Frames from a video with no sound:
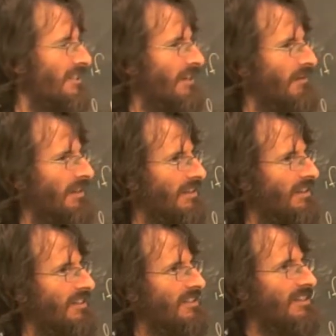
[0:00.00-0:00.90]
to say about
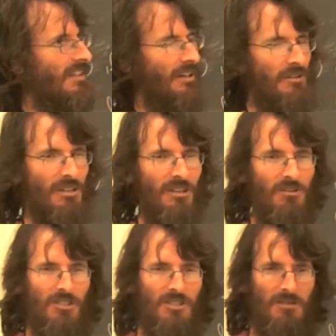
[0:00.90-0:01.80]
it. So are there any
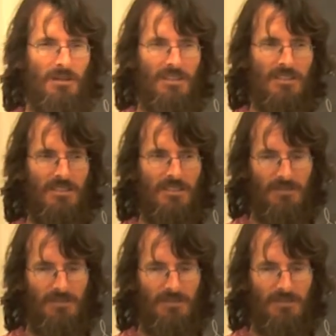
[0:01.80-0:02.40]
questions about this?